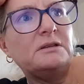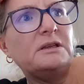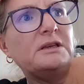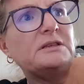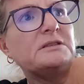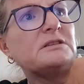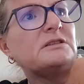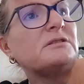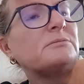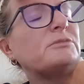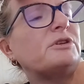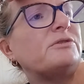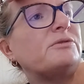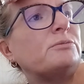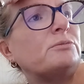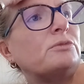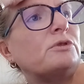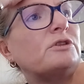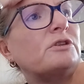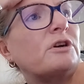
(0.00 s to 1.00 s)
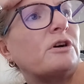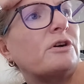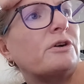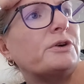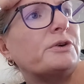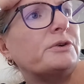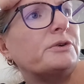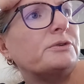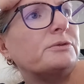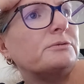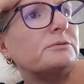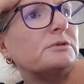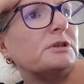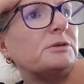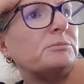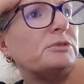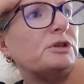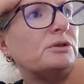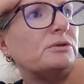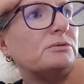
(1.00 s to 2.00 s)
then some of them were
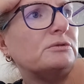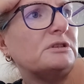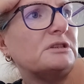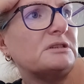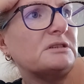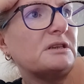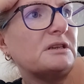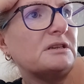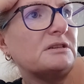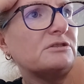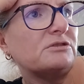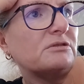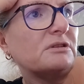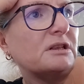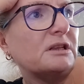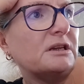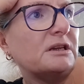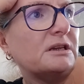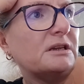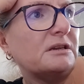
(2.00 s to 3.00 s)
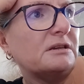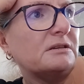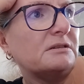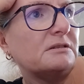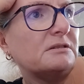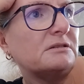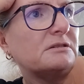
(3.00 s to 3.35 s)
autoimmune disease related.